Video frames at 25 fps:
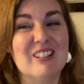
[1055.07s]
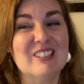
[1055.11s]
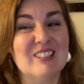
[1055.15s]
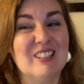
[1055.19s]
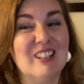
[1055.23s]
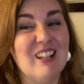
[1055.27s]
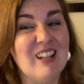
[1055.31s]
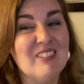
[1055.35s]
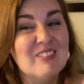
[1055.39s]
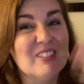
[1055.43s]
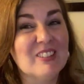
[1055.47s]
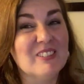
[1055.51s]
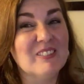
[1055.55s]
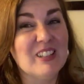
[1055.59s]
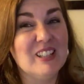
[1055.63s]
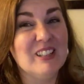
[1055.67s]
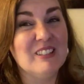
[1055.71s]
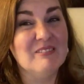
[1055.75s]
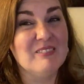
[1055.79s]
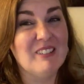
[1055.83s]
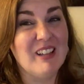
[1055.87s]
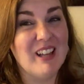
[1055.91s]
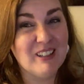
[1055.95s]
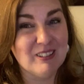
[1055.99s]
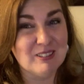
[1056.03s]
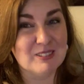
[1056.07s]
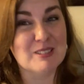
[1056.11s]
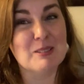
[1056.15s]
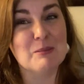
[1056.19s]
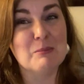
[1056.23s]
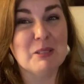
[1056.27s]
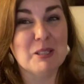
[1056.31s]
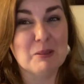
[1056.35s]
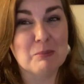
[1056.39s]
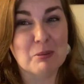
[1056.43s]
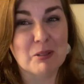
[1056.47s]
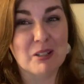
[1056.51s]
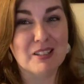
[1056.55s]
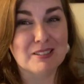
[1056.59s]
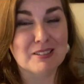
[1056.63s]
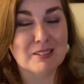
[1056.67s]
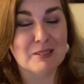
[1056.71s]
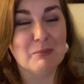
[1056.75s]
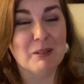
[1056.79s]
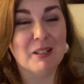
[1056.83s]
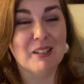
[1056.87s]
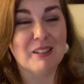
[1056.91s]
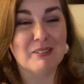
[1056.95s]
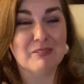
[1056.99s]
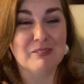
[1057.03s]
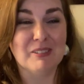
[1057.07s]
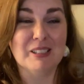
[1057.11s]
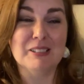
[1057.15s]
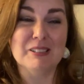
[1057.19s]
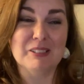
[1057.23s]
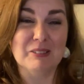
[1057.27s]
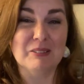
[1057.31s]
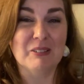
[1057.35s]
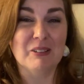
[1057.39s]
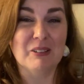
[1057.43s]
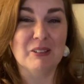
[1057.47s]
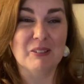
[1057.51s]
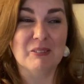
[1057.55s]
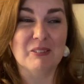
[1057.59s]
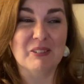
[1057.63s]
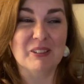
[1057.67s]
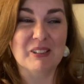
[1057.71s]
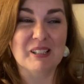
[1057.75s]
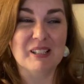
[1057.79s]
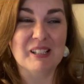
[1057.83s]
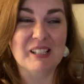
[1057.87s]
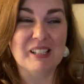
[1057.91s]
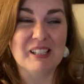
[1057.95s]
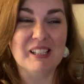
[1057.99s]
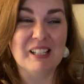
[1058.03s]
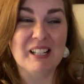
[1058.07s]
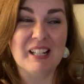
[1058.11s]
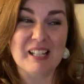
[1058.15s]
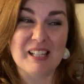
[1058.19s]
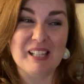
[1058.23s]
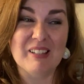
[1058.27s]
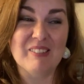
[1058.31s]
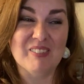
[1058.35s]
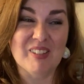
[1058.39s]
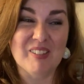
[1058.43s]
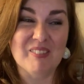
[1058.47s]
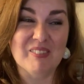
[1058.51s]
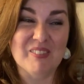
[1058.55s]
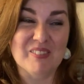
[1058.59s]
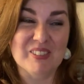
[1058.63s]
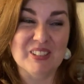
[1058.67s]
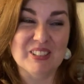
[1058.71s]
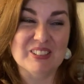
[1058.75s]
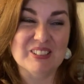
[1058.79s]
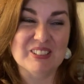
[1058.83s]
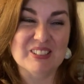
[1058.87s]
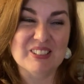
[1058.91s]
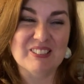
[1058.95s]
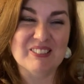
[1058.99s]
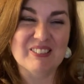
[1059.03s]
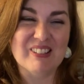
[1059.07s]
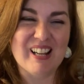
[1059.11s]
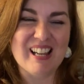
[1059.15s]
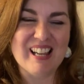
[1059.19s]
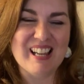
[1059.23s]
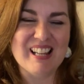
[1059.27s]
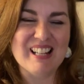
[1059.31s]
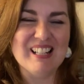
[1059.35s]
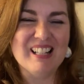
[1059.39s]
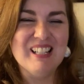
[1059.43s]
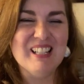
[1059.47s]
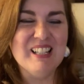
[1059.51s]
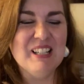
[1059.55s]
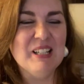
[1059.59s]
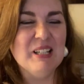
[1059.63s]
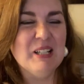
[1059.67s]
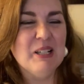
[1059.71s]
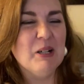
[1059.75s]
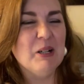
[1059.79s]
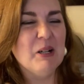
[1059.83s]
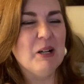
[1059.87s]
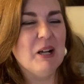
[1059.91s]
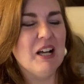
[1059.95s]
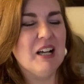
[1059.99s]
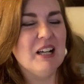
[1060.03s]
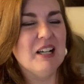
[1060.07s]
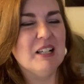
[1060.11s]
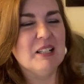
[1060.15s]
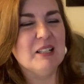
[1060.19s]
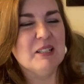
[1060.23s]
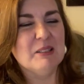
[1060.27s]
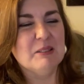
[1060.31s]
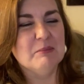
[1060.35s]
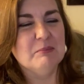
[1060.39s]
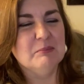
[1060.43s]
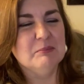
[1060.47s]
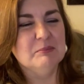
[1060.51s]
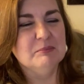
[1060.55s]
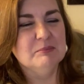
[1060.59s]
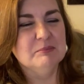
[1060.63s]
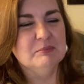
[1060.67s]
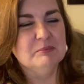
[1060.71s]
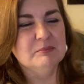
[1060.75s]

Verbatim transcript: So I don't have something else to be depressed about if I don't go to work and I can't pay my bills. Right. Um,